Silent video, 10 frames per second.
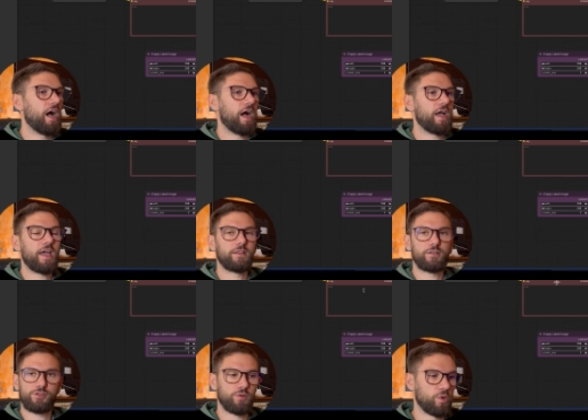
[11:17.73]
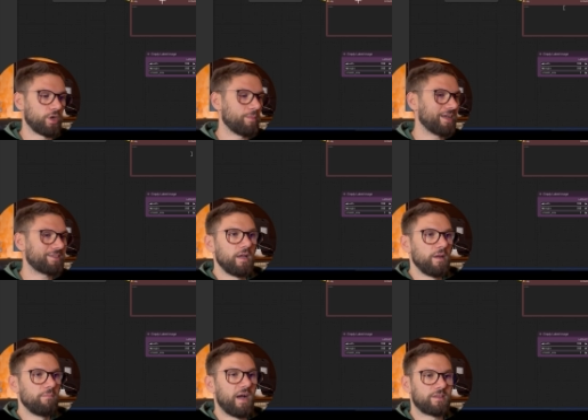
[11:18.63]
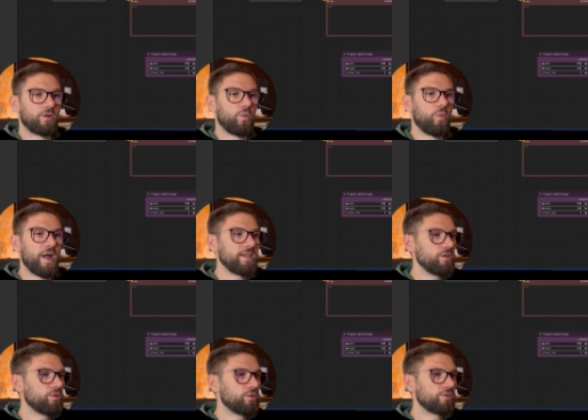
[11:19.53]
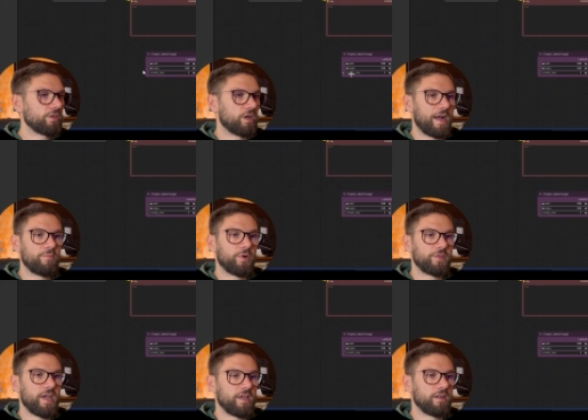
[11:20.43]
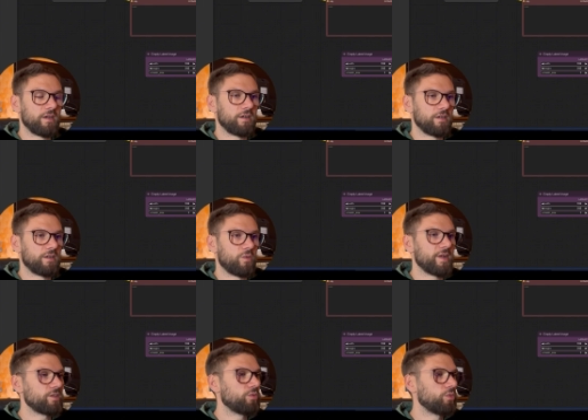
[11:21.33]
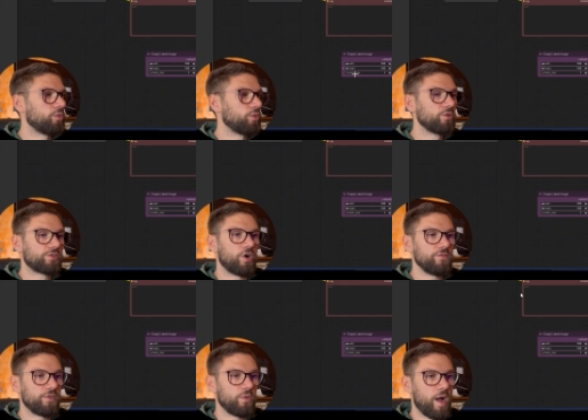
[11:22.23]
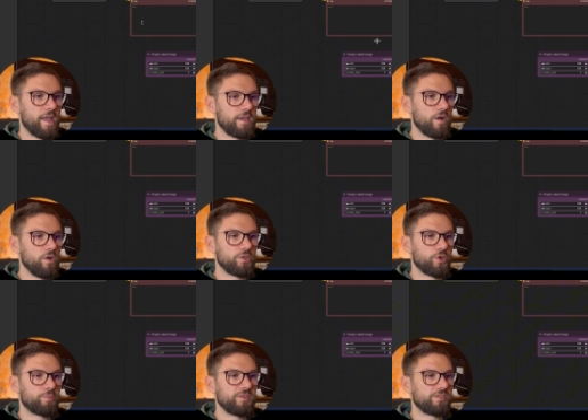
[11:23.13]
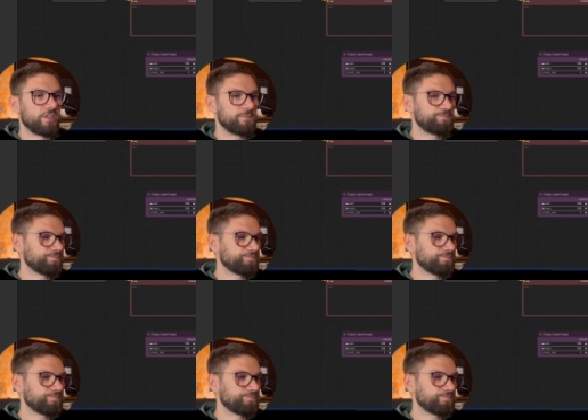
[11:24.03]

uh, and so on. But, but when you use RunPod and uh, when you use ComfyUI on your PC,